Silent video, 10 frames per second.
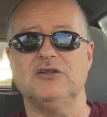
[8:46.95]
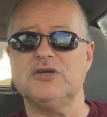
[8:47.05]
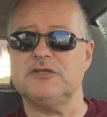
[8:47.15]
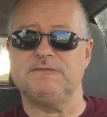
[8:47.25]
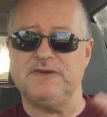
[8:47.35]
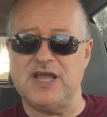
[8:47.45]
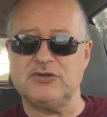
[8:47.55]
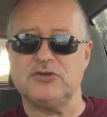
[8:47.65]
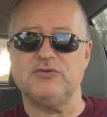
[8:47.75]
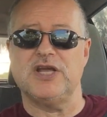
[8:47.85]
Look at the
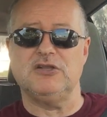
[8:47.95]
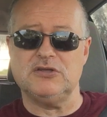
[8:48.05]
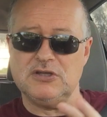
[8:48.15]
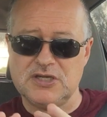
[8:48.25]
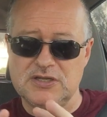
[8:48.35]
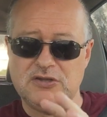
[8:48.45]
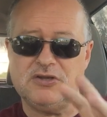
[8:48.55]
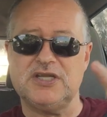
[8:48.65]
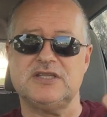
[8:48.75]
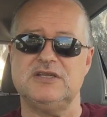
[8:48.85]
failure rate.
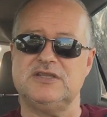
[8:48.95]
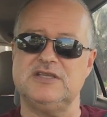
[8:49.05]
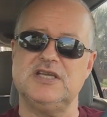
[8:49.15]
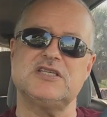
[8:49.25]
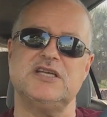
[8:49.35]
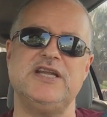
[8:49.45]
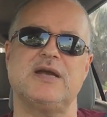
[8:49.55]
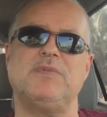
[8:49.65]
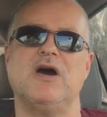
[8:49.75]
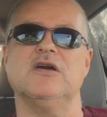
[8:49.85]
Look at the
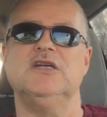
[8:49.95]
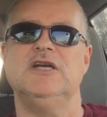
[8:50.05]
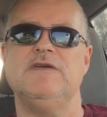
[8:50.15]
disconnect part.